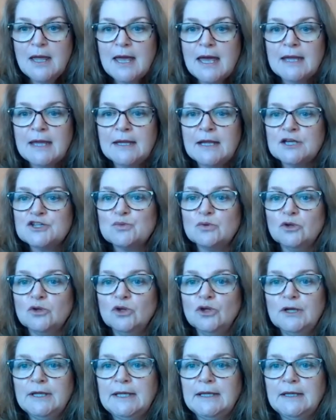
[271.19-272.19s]
And as we're
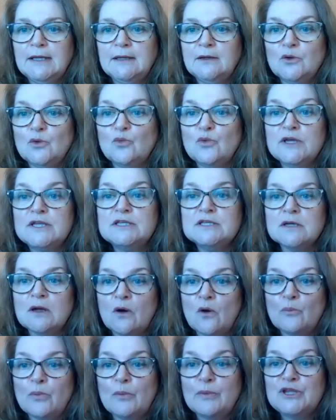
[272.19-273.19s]
looking, we
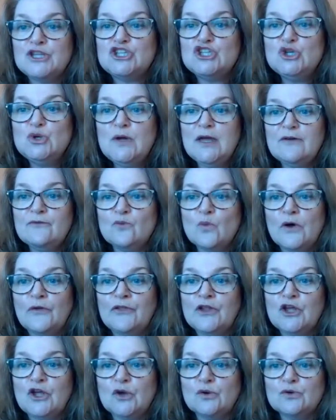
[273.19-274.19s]
don't, but we do have one
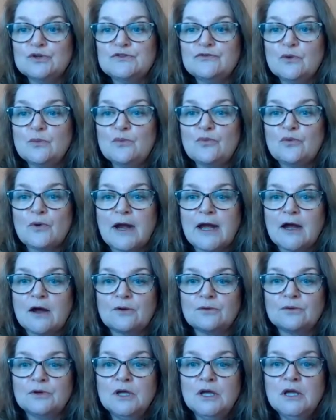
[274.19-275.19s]
that goes from
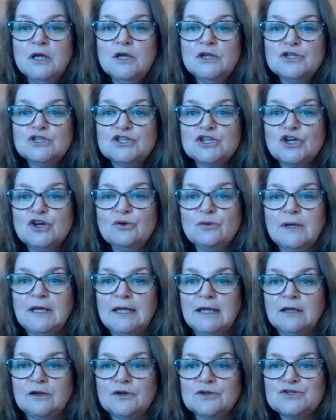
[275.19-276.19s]
brown to
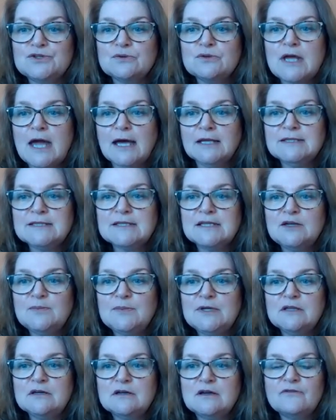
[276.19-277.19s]
green. So that's going to
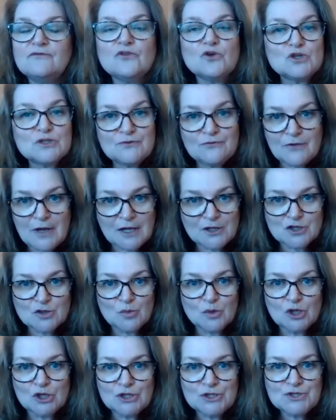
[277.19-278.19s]
be the conversion factor
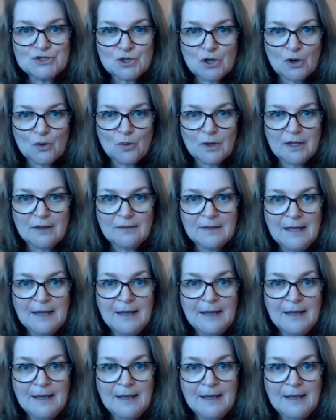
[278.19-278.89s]
we're going to start with.